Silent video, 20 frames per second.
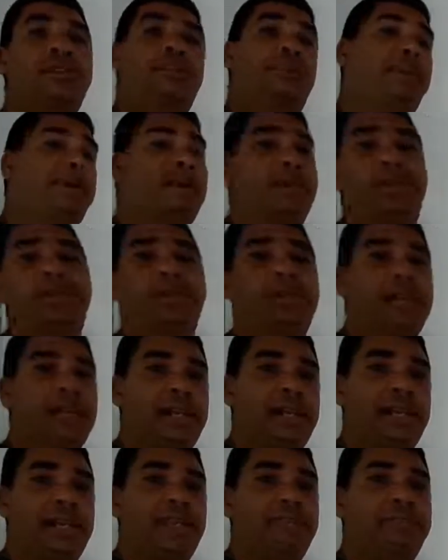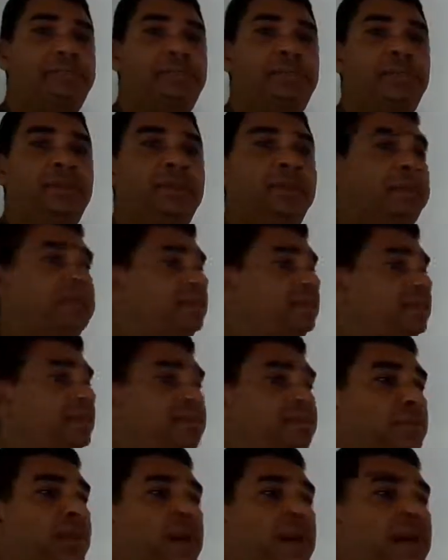better you get at them. This is
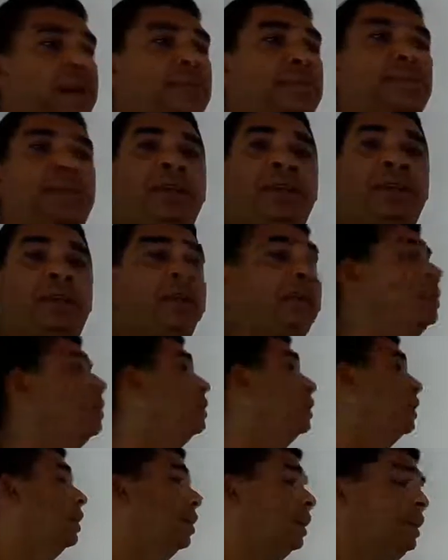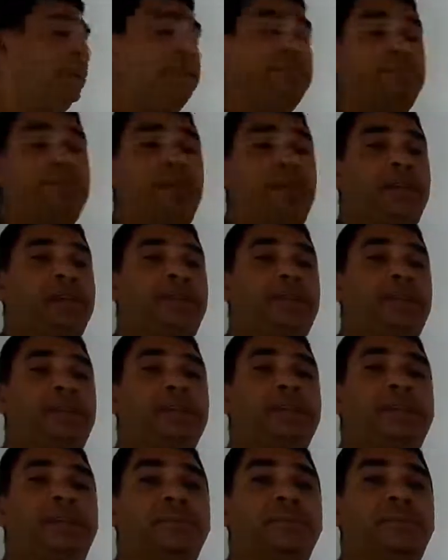why in the Lead Plus
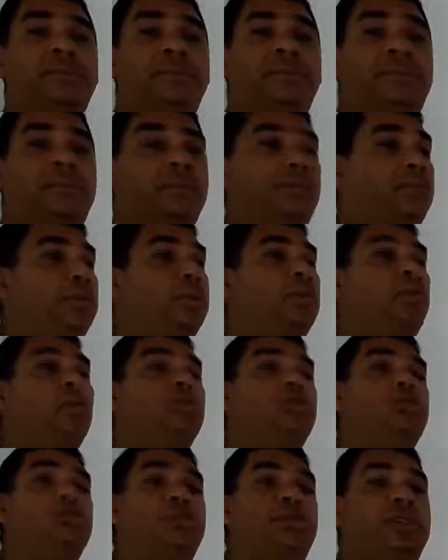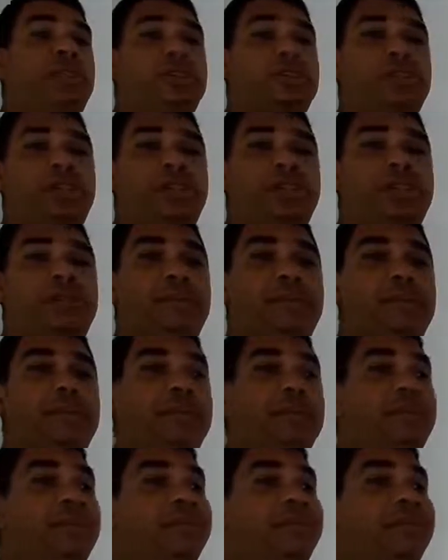income system, we want you to get your
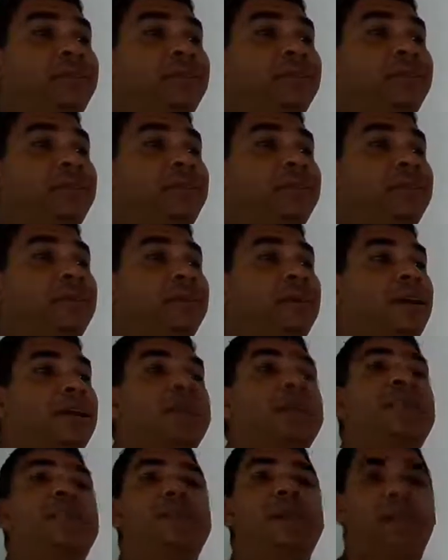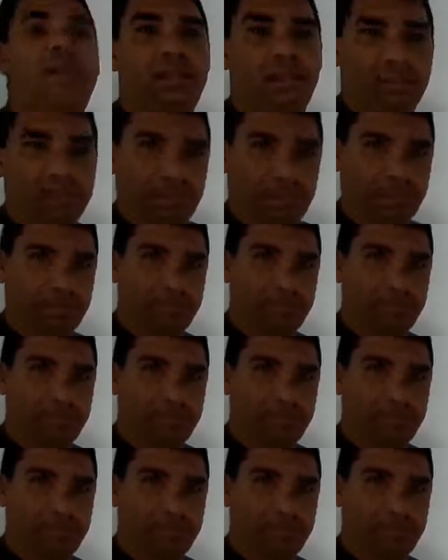emails immediately.